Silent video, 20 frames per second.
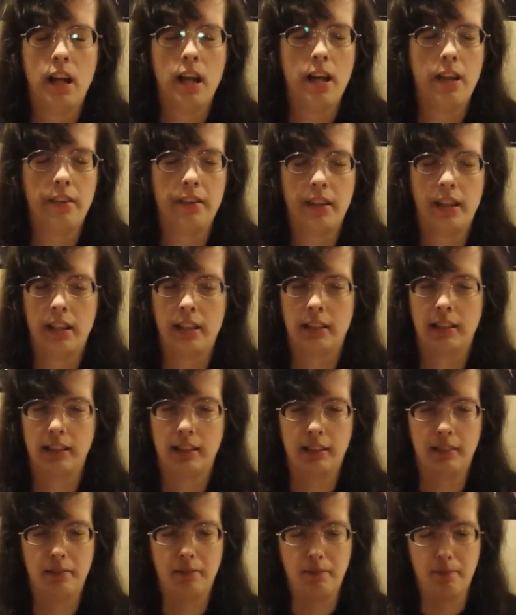And then
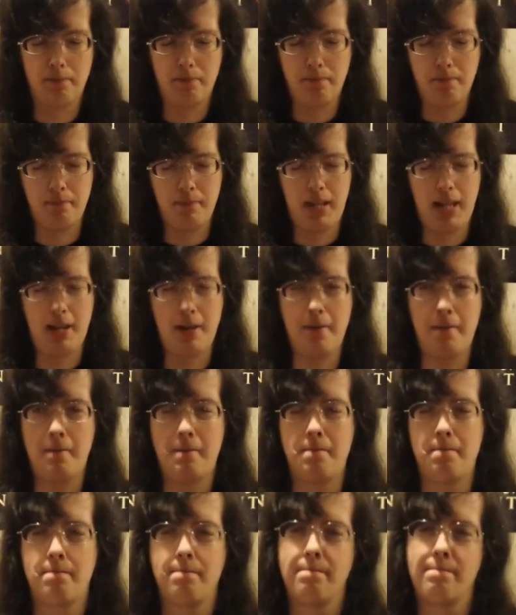now
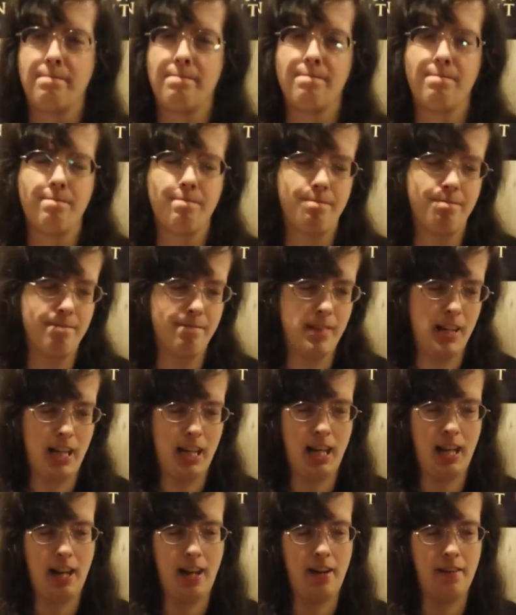I
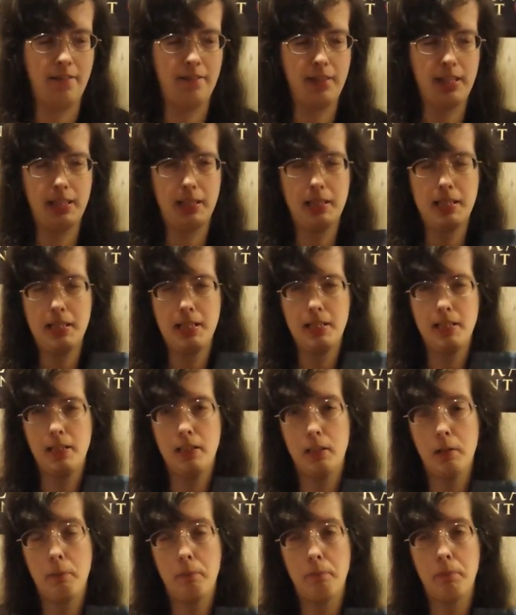have it.
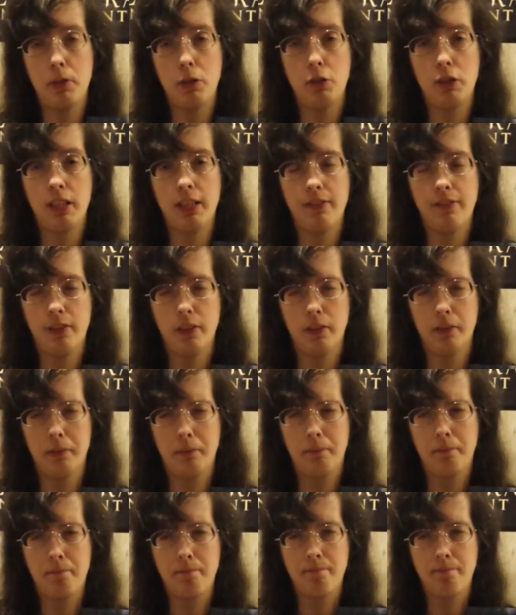Isn't it beautiful?